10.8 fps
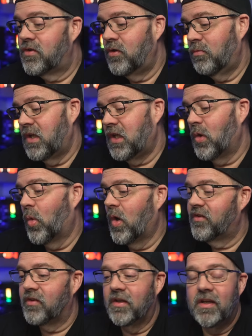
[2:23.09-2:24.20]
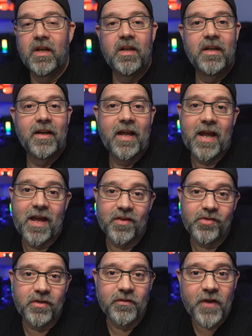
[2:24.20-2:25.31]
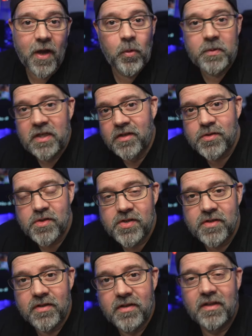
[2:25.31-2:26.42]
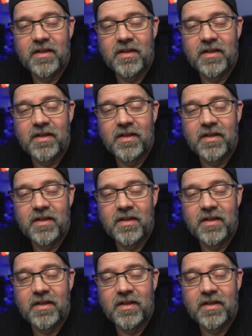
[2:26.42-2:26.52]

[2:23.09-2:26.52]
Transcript: to me once again and asked if I would be interested